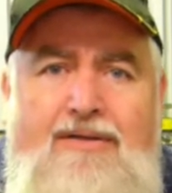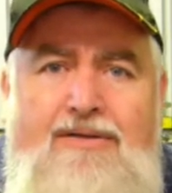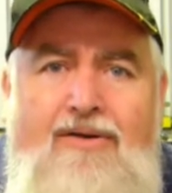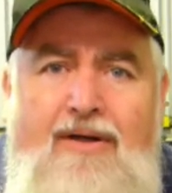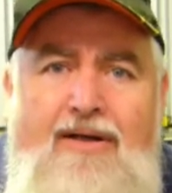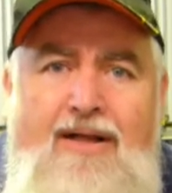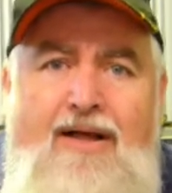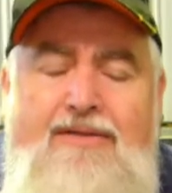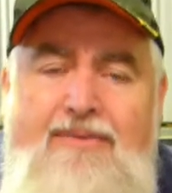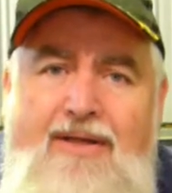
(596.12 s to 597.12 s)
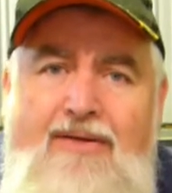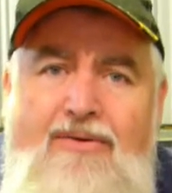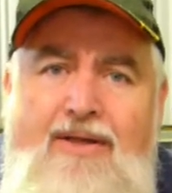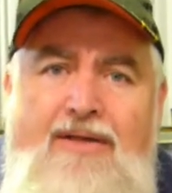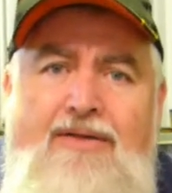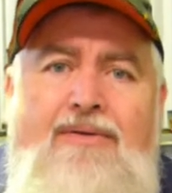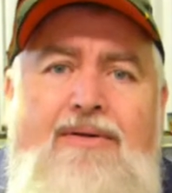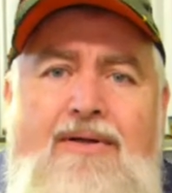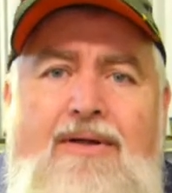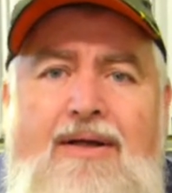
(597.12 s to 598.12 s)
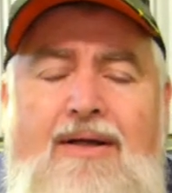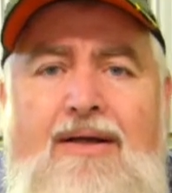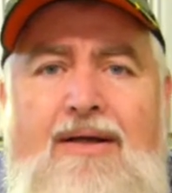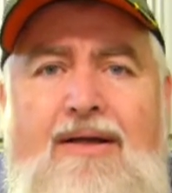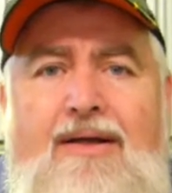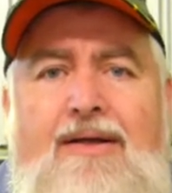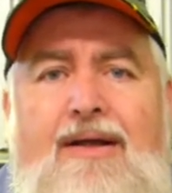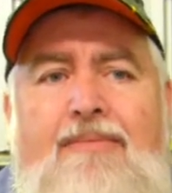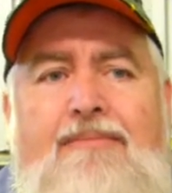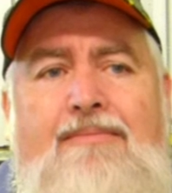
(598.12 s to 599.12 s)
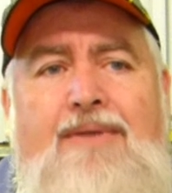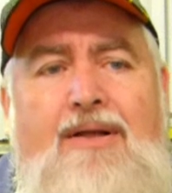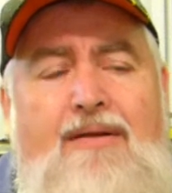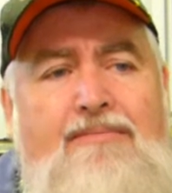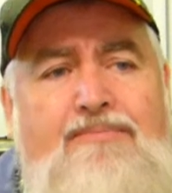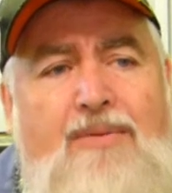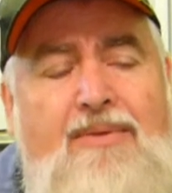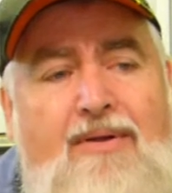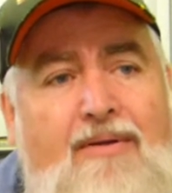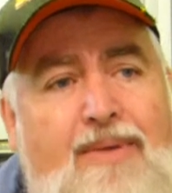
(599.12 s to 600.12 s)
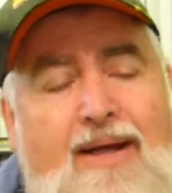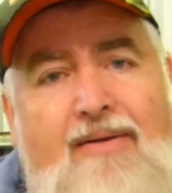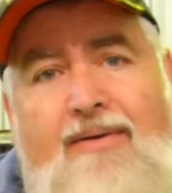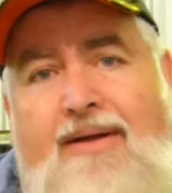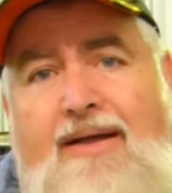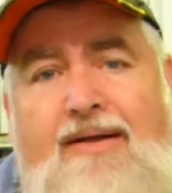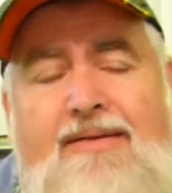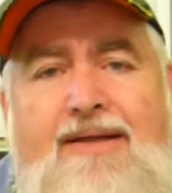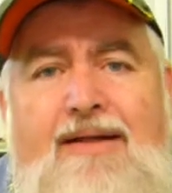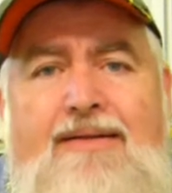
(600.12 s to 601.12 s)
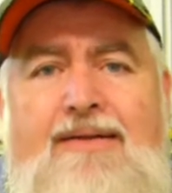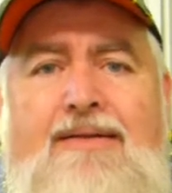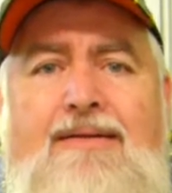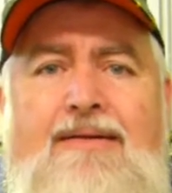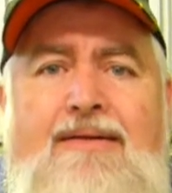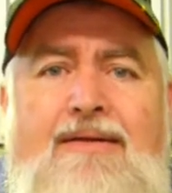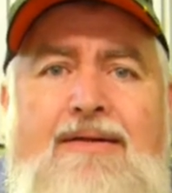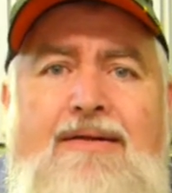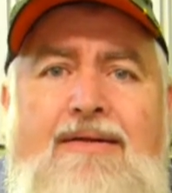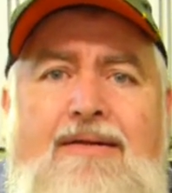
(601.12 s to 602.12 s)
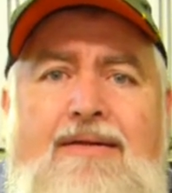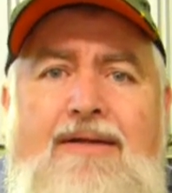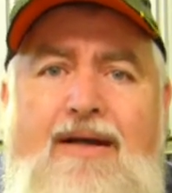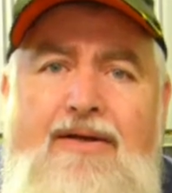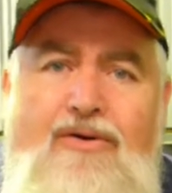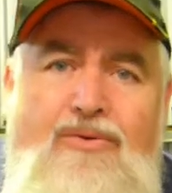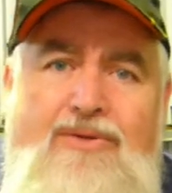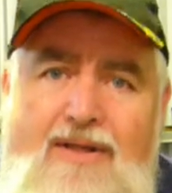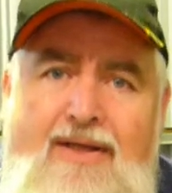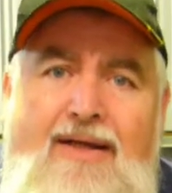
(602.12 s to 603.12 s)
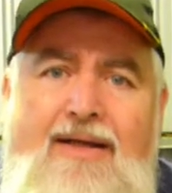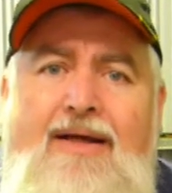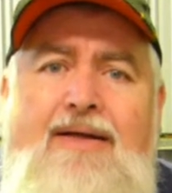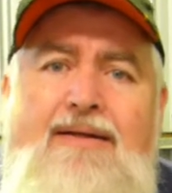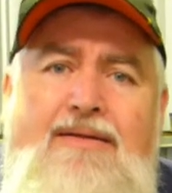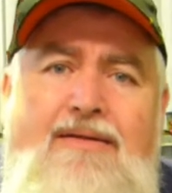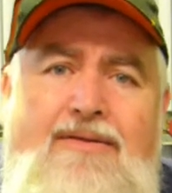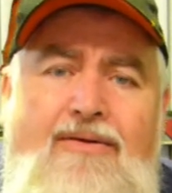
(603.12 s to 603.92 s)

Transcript: sight glass where you look into it. And probably not a bad idea, because that is you're always cleaning that to